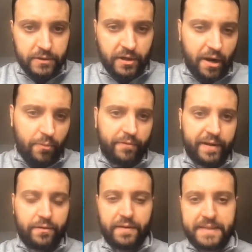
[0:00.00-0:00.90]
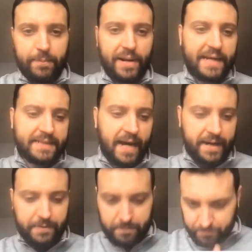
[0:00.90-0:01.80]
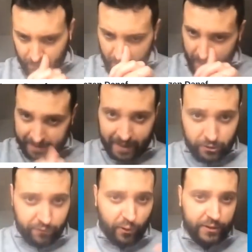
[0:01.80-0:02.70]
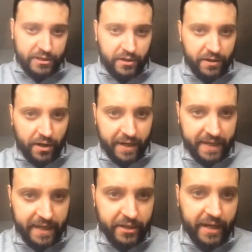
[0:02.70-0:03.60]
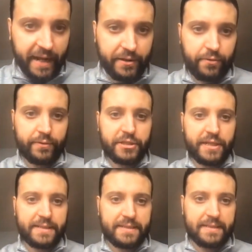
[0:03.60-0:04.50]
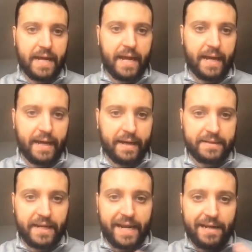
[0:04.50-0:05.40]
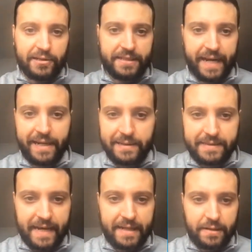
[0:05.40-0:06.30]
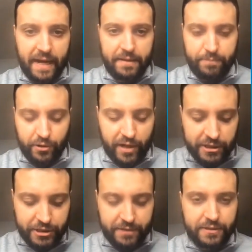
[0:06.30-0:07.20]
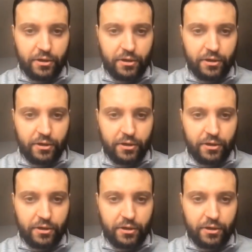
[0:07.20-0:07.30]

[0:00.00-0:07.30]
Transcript: So now moving to the supply side, I'd like to focus on a key indicator, which is trailer sales and production.